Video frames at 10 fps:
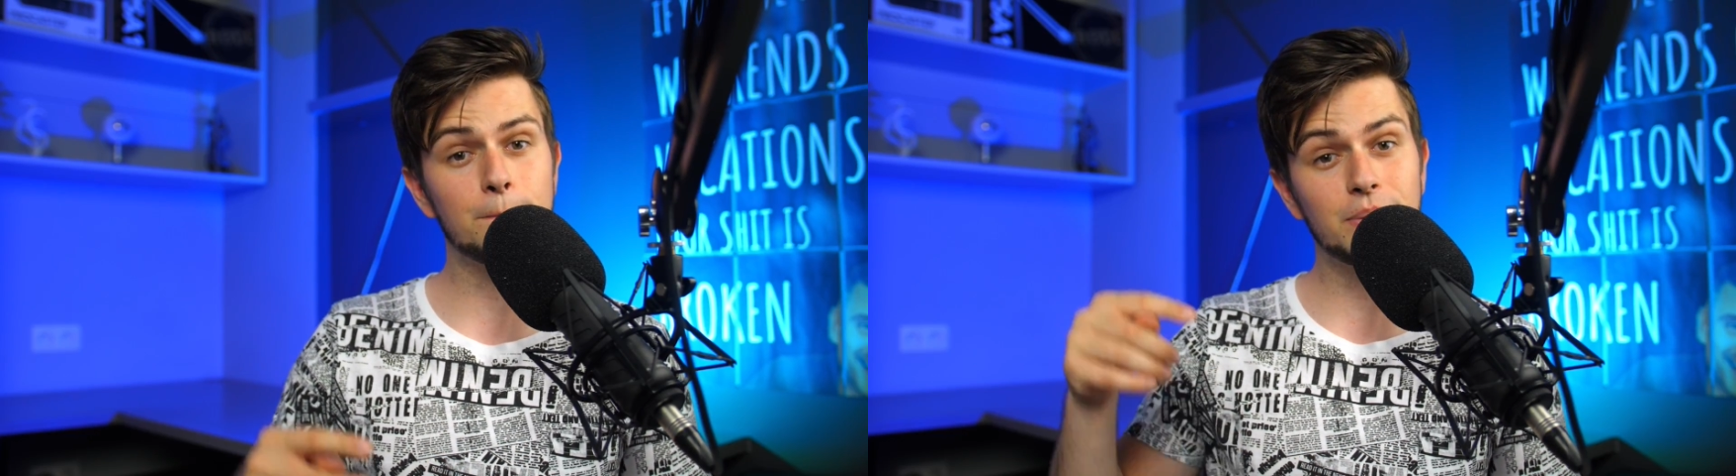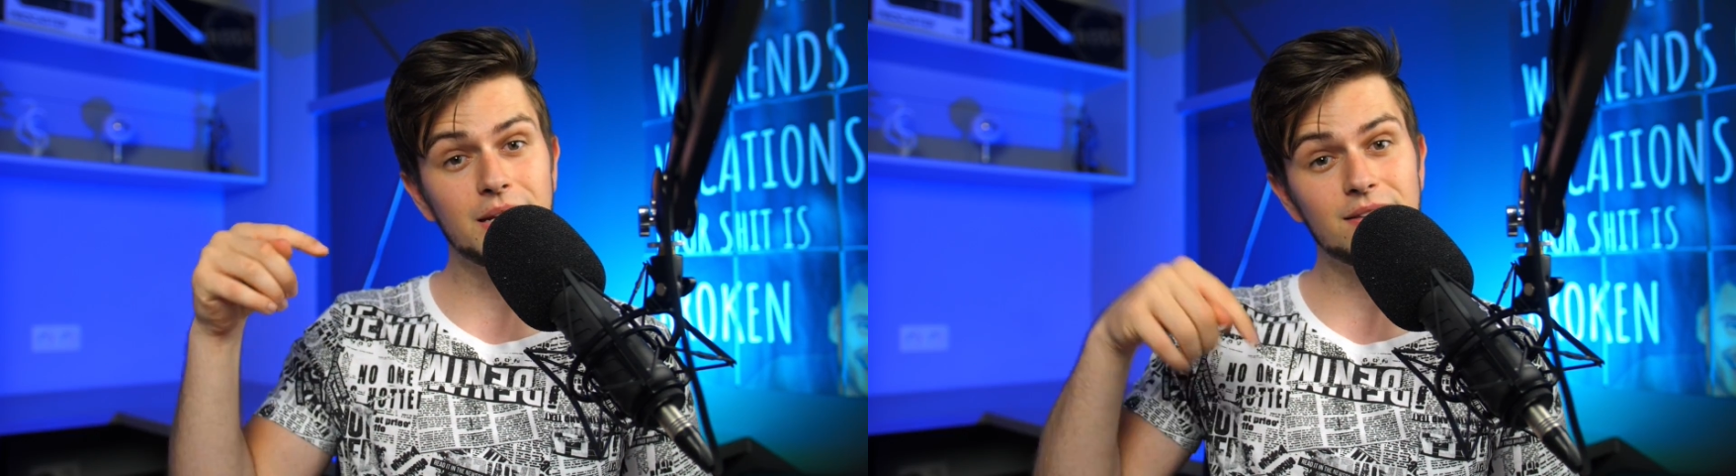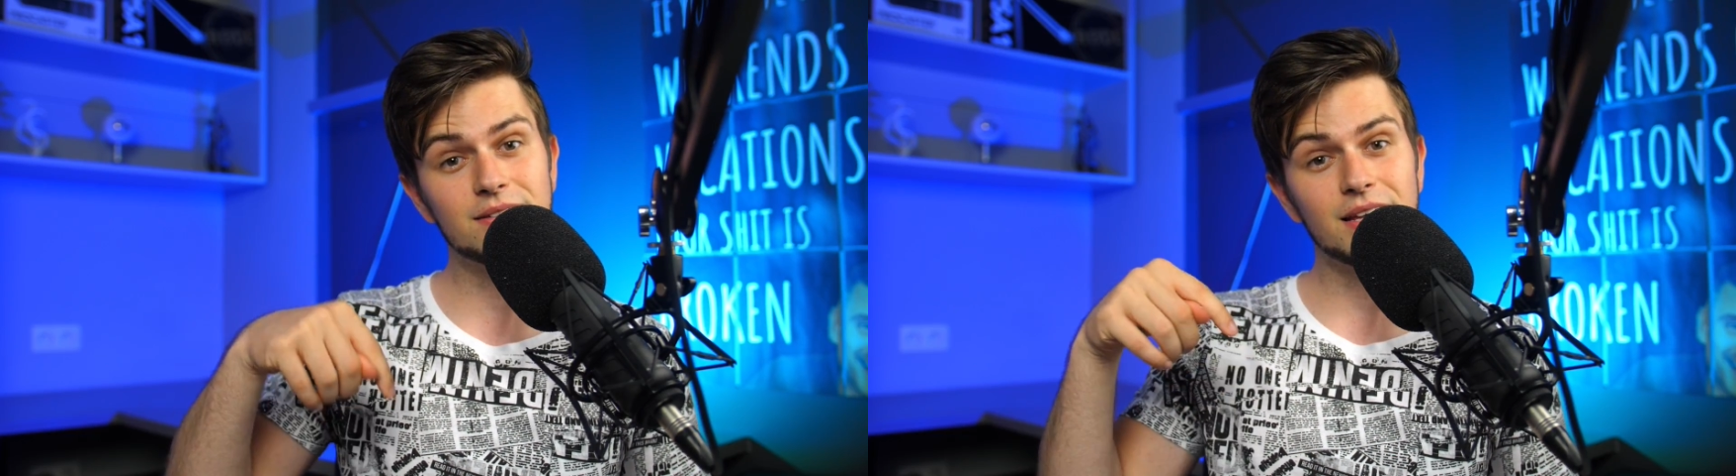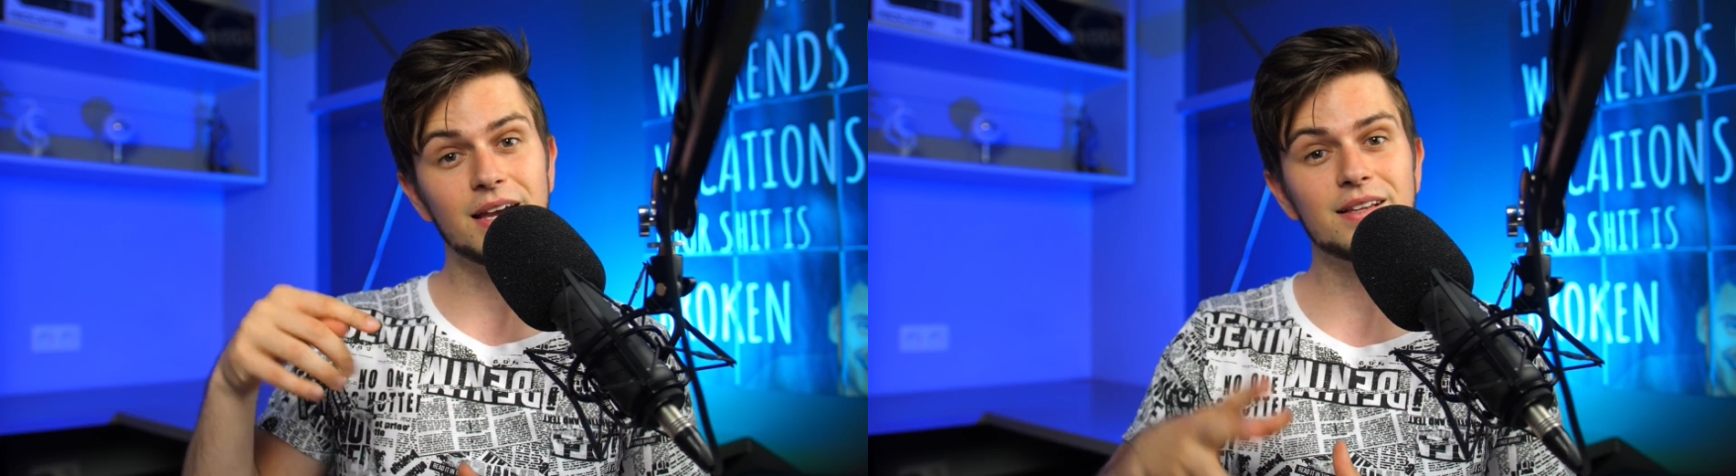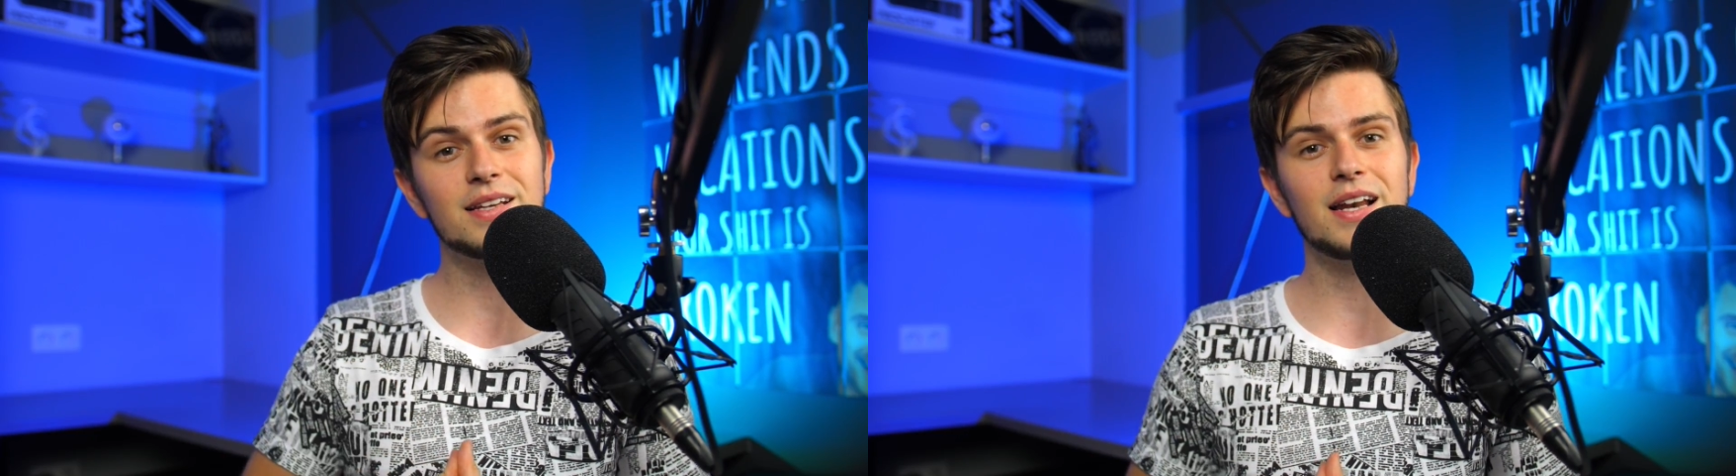please
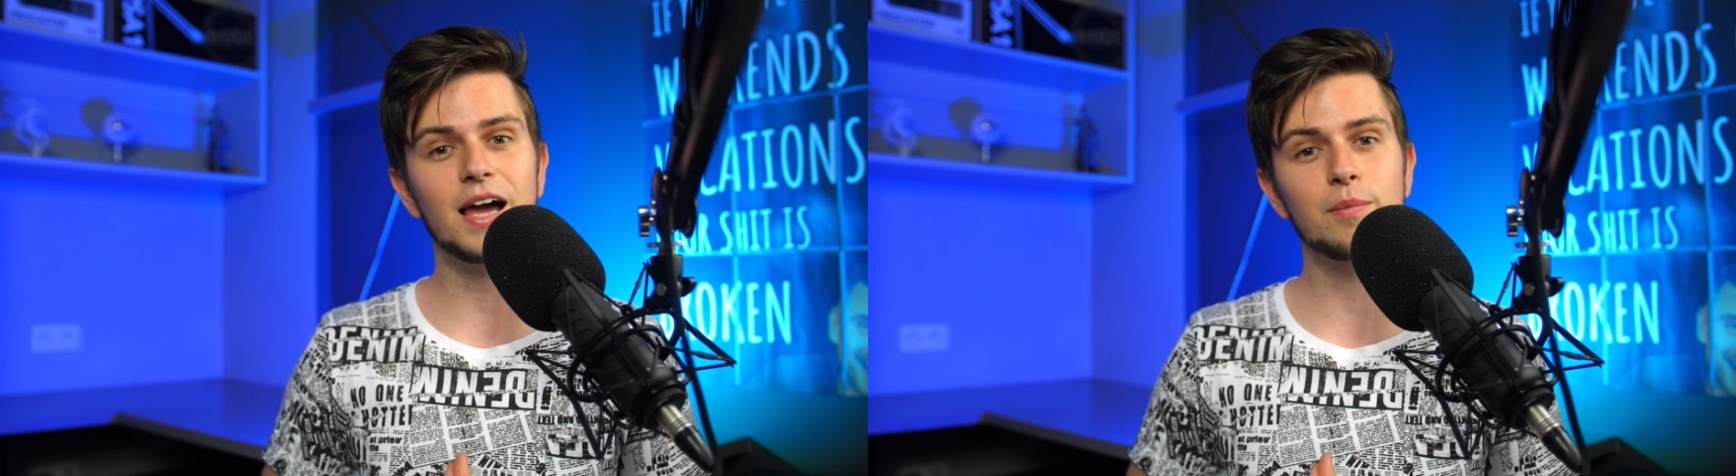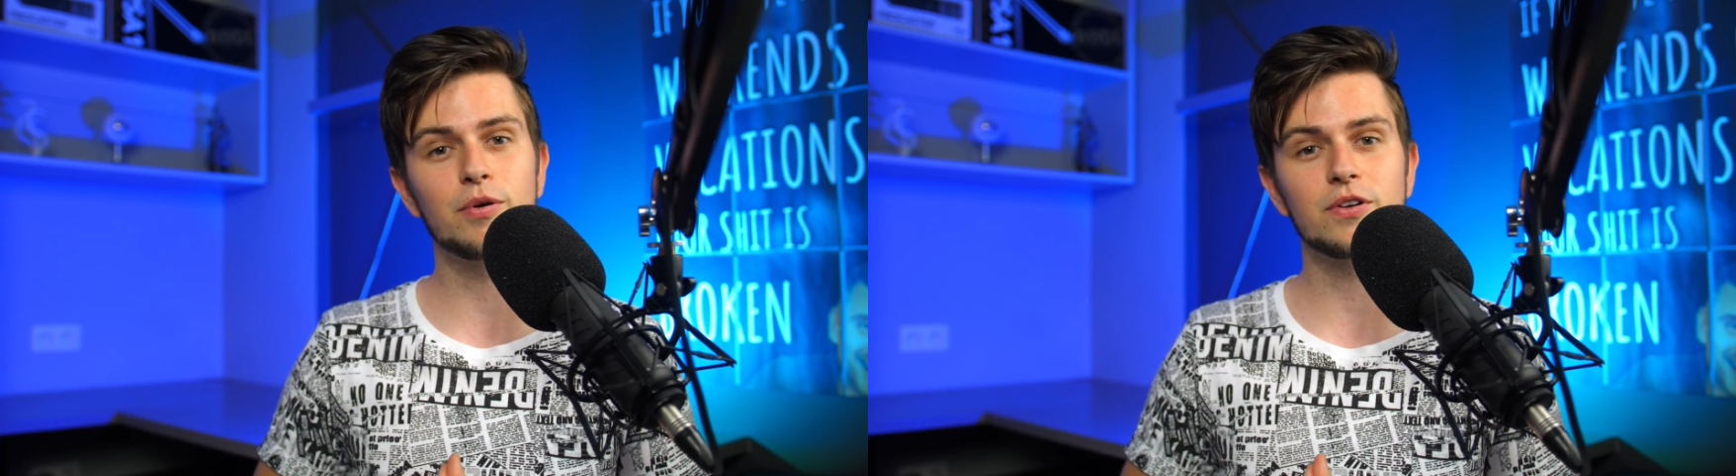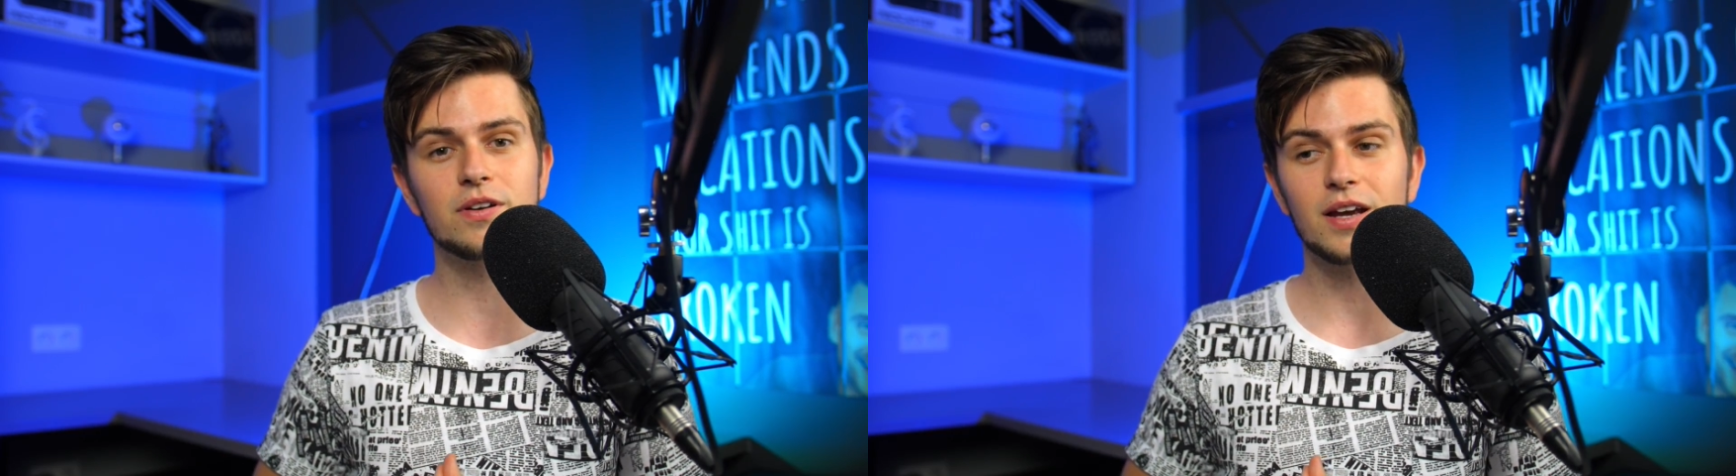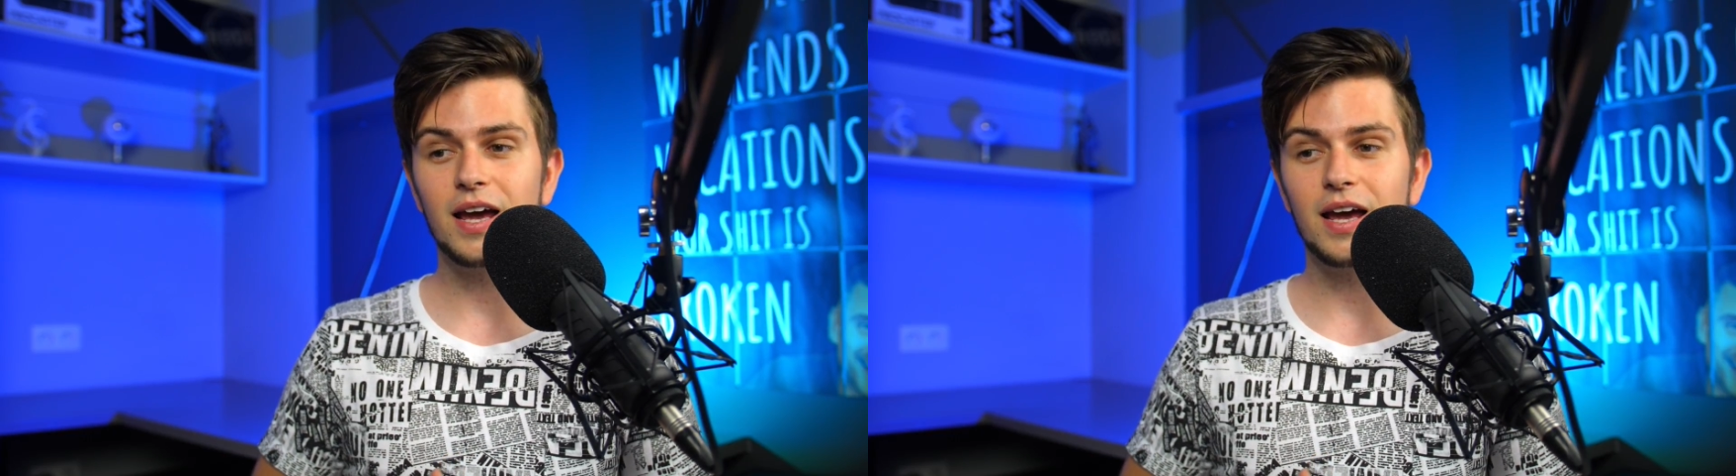hit the like button.